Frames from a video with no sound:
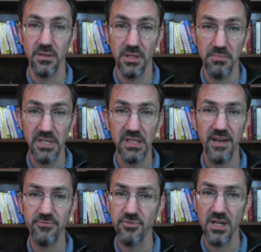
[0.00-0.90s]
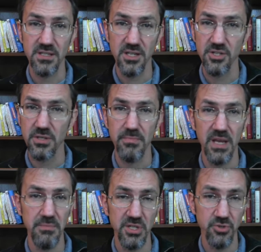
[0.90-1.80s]
The midlife transition
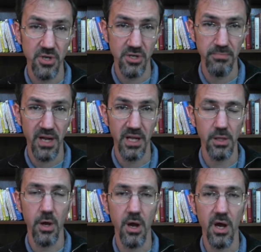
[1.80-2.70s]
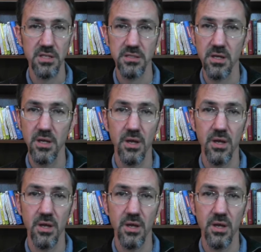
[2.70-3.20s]
may be triggered by a loss,